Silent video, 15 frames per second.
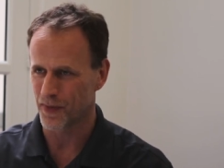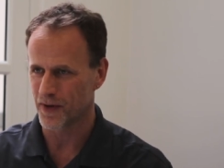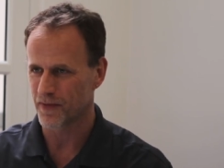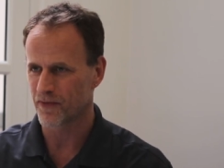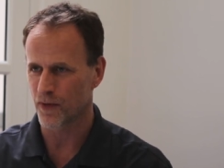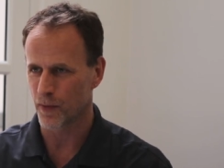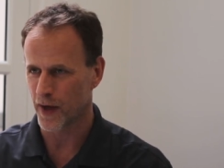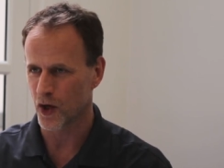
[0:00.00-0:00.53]

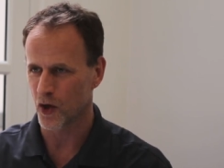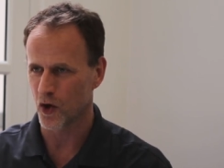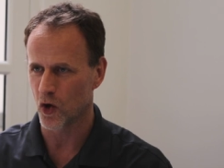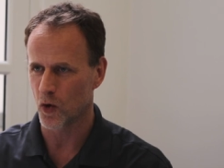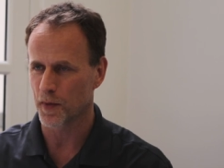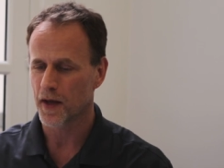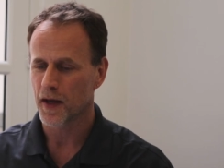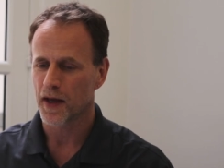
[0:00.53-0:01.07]
but from my
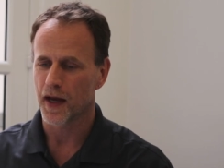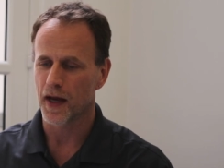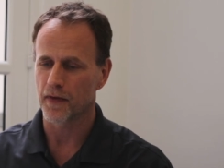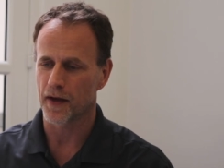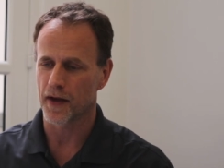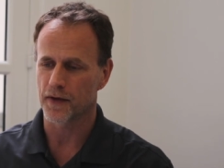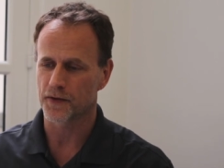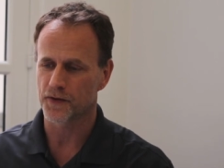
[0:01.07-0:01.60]
home. And
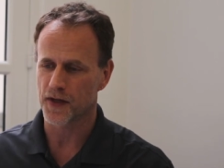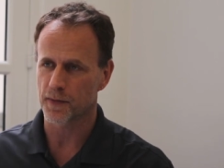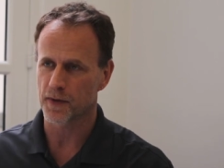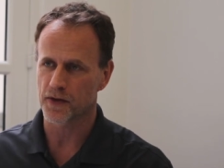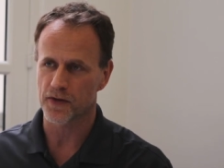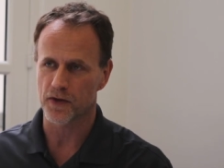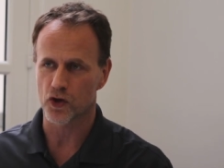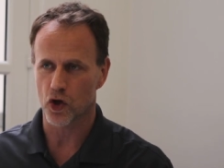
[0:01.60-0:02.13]
then
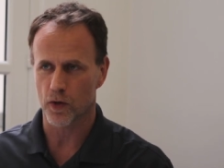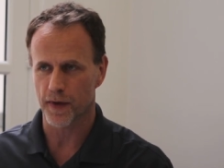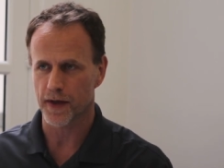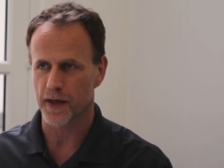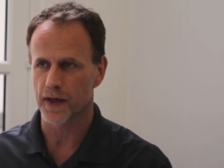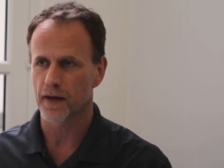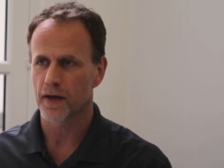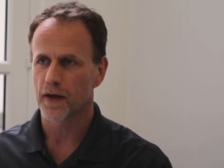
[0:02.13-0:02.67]
Siemens in
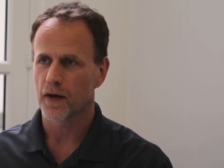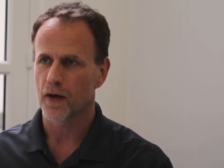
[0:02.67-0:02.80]
Germany